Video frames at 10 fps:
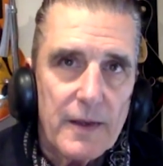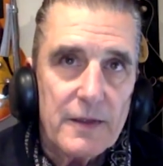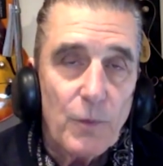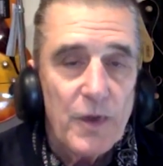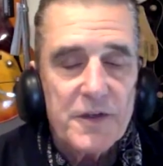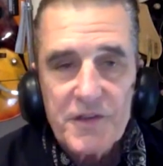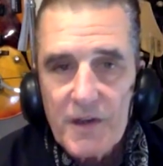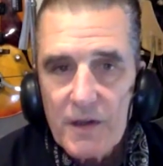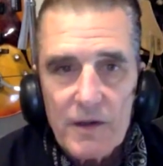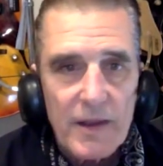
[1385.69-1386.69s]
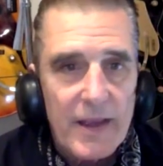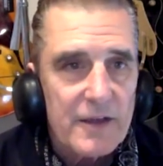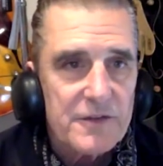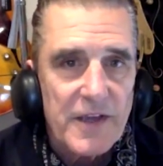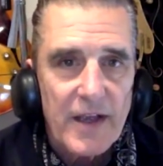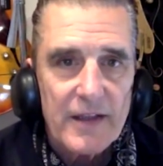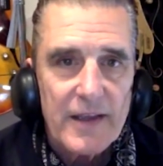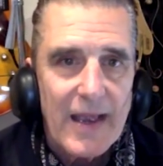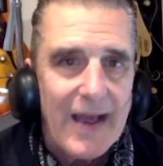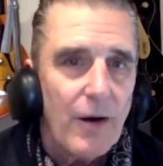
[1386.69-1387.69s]
And what it's going to look like
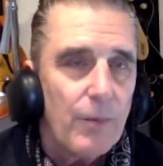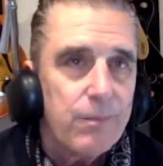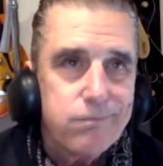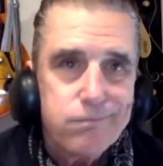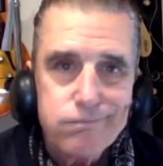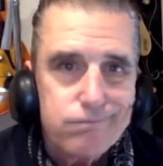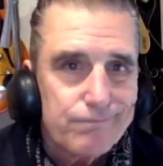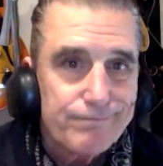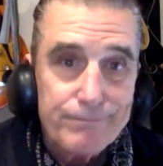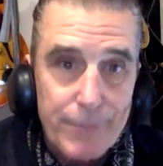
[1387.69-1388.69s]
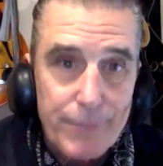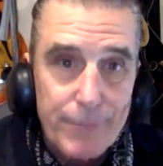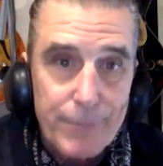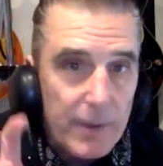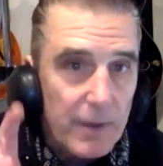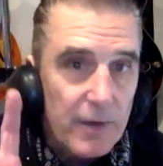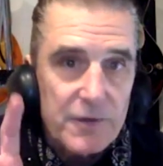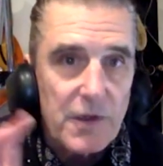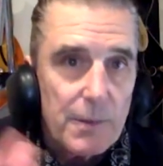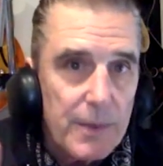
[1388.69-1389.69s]
exactly, how popular
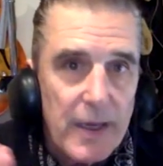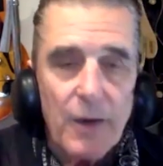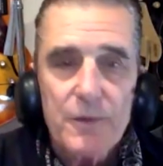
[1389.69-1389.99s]
it's going to be,